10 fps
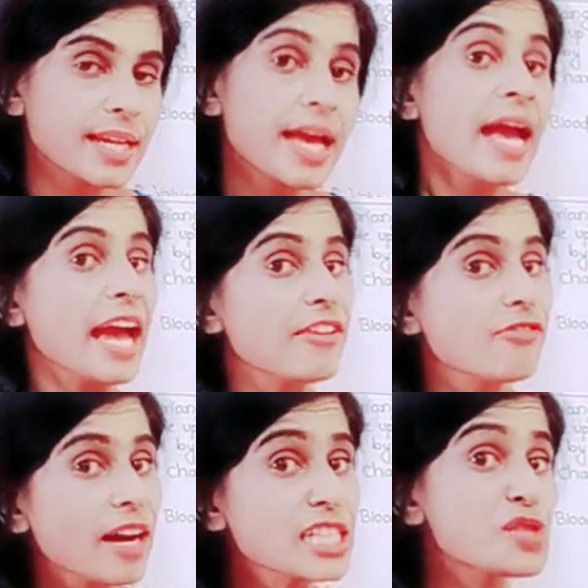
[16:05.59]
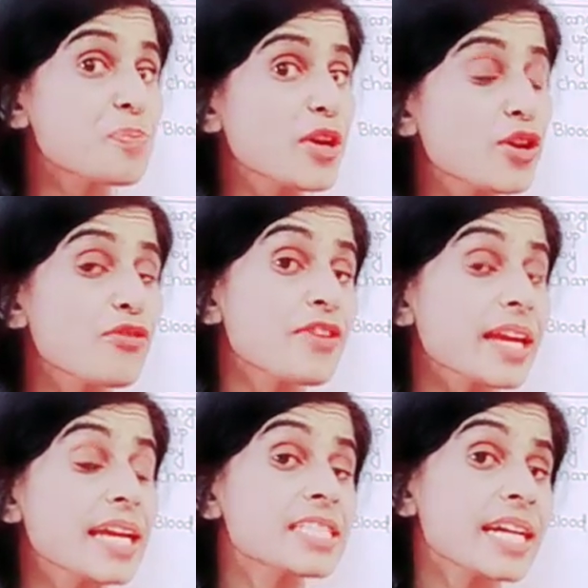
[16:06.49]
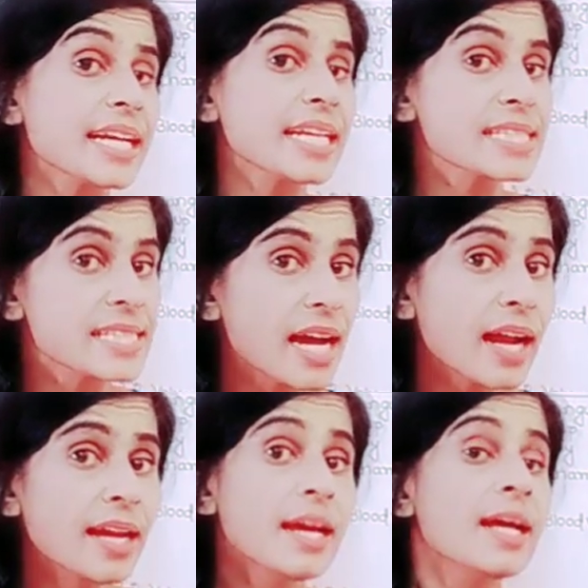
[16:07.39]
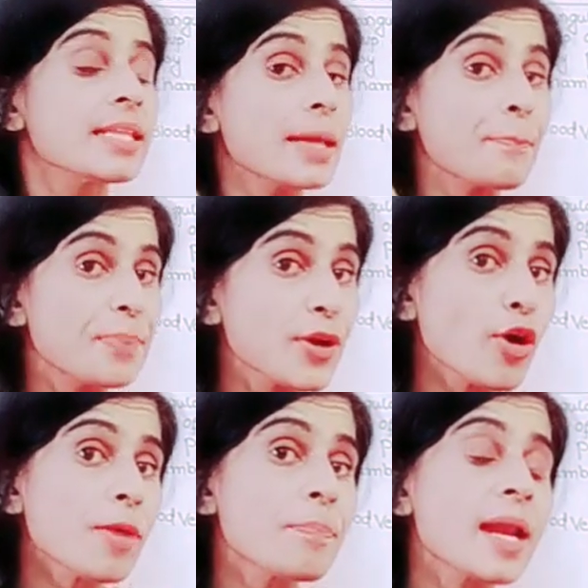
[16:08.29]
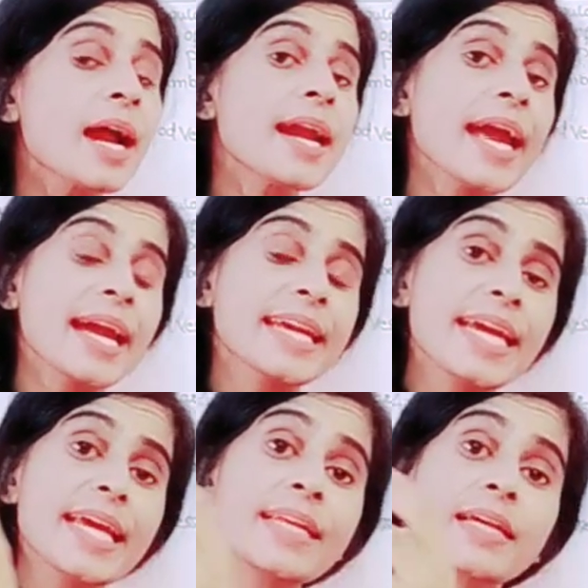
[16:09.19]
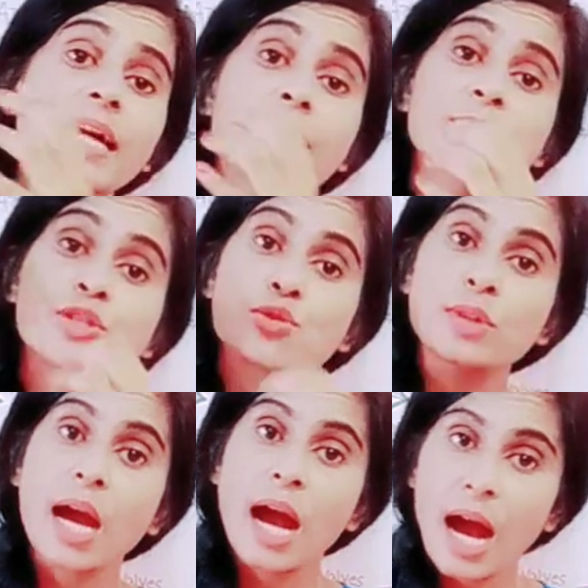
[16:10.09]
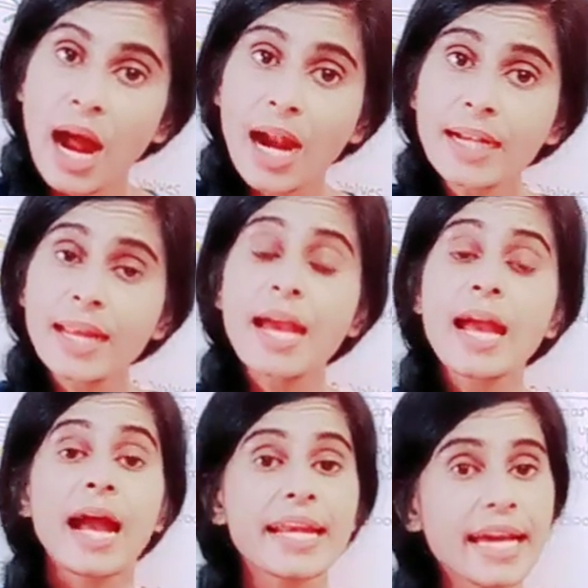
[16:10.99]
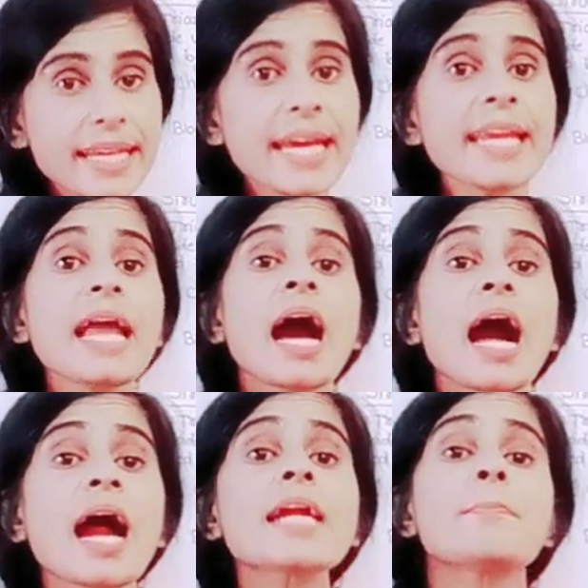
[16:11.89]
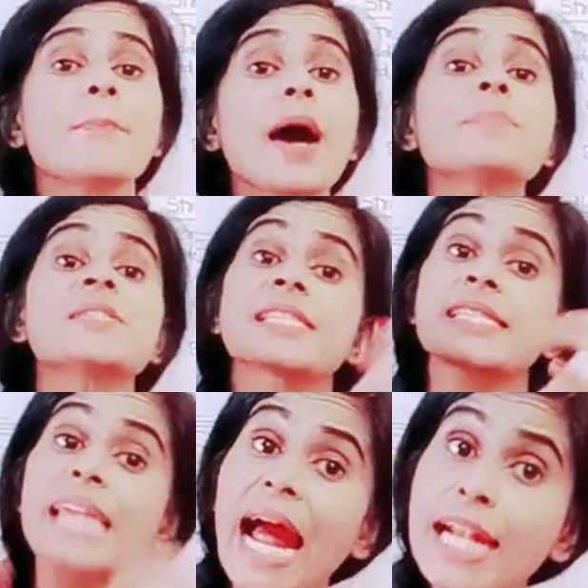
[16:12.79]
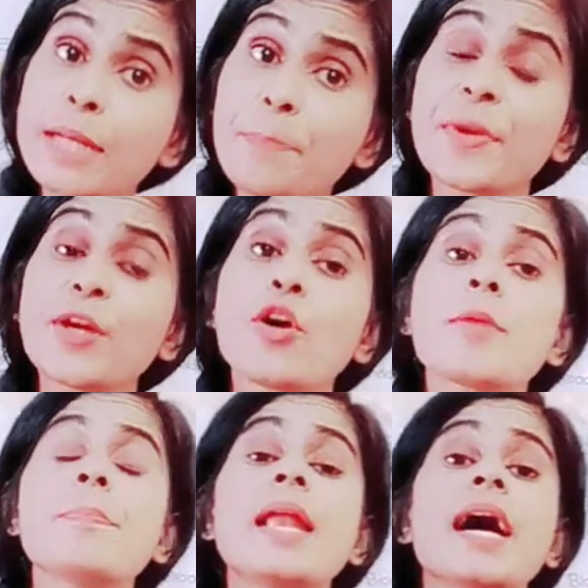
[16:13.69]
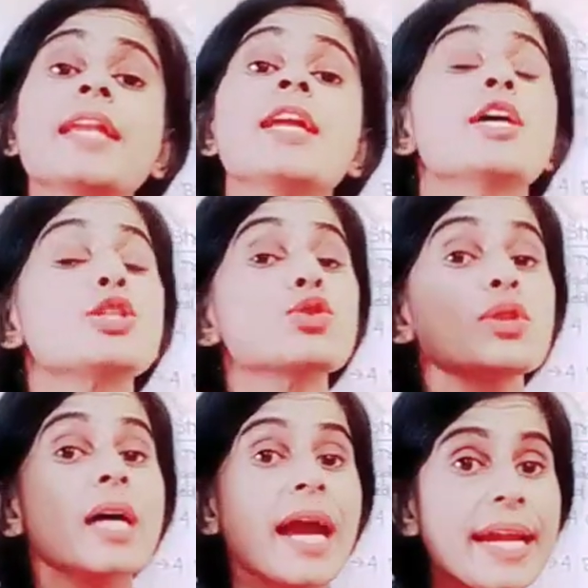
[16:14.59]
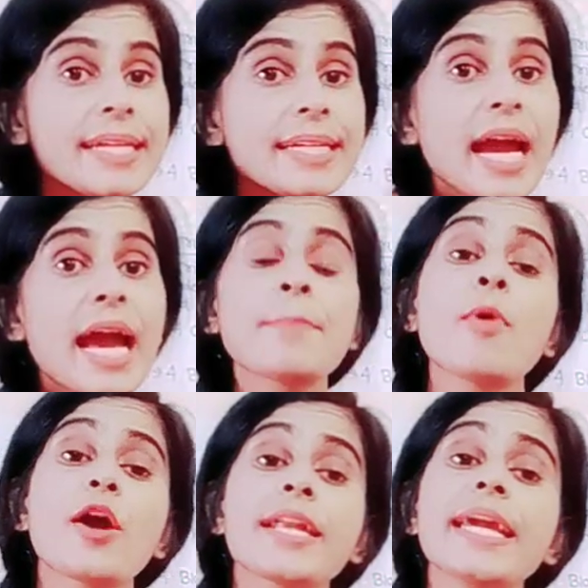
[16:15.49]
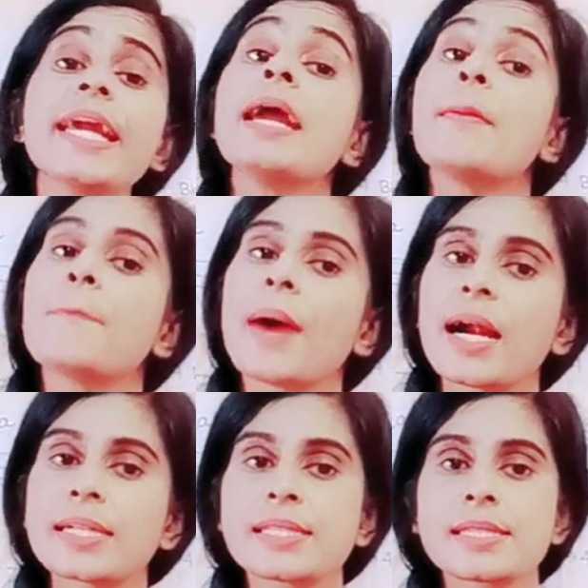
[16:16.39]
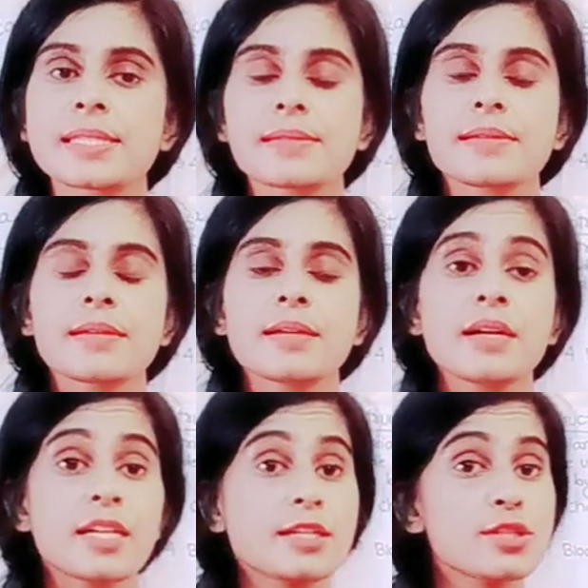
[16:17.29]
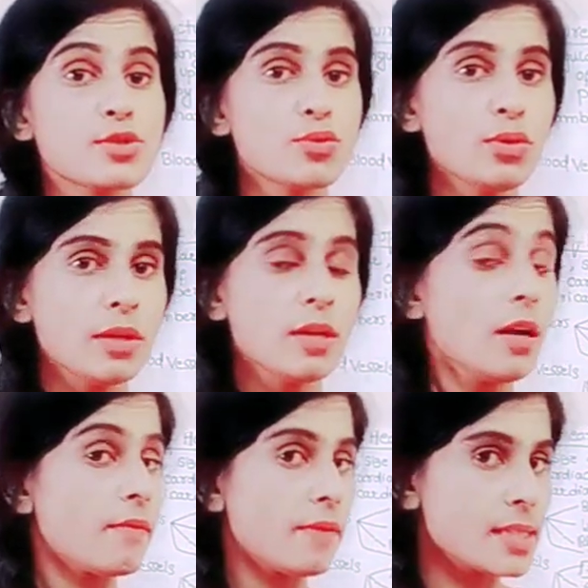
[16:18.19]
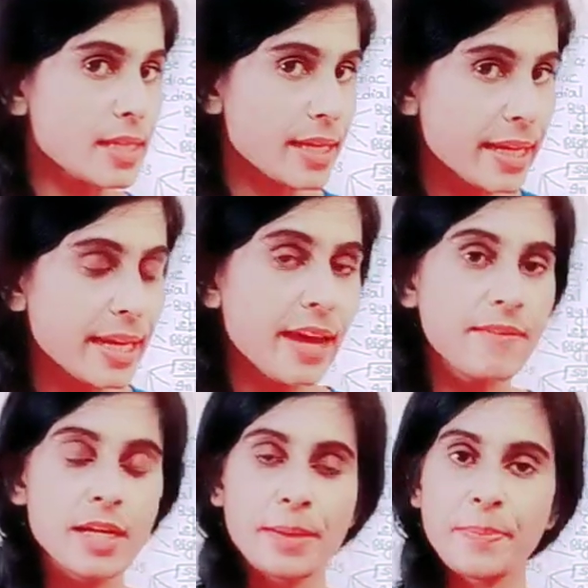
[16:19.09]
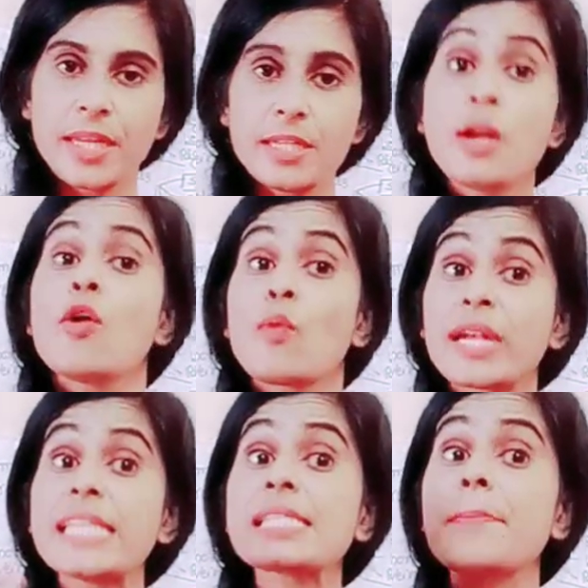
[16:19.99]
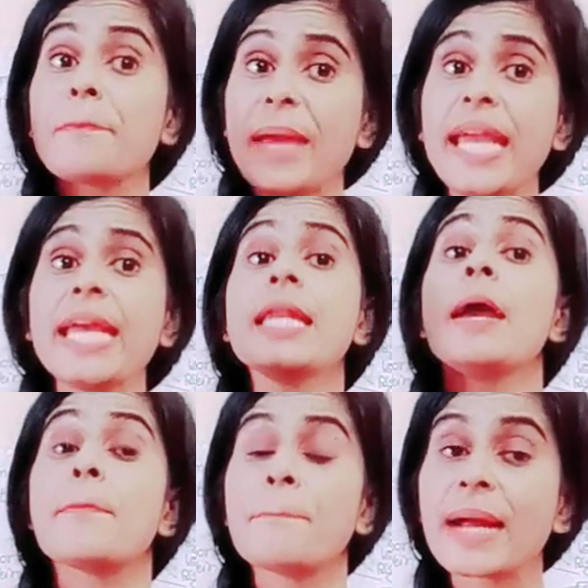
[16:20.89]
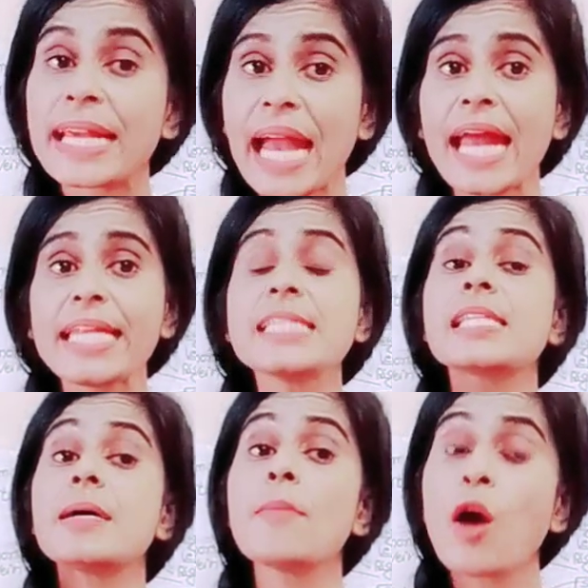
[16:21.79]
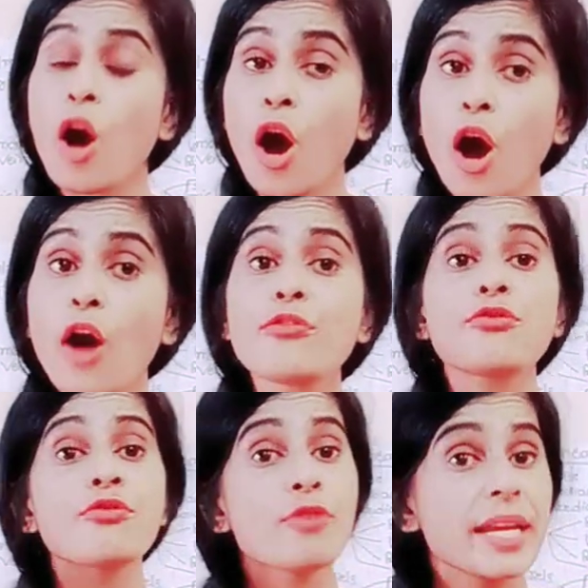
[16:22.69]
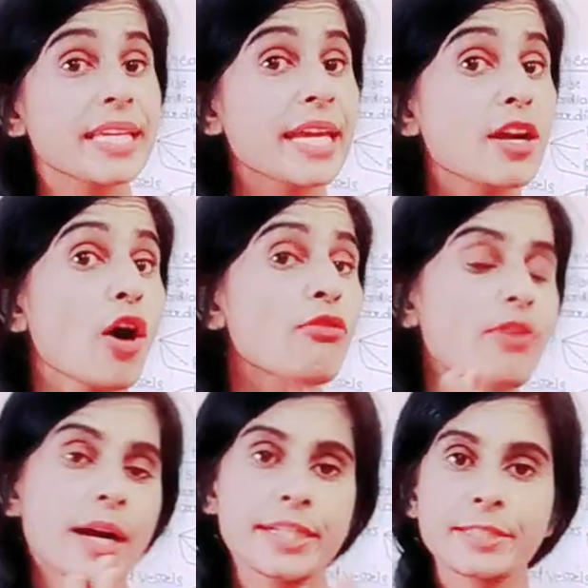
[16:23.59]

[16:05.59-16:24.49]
And once purification is done, the pure blood again comes to the heart, and again heart pumps that pure blood to the entire body parts. Understood? Once again I will repeat. What is the main mechanism of working of heart?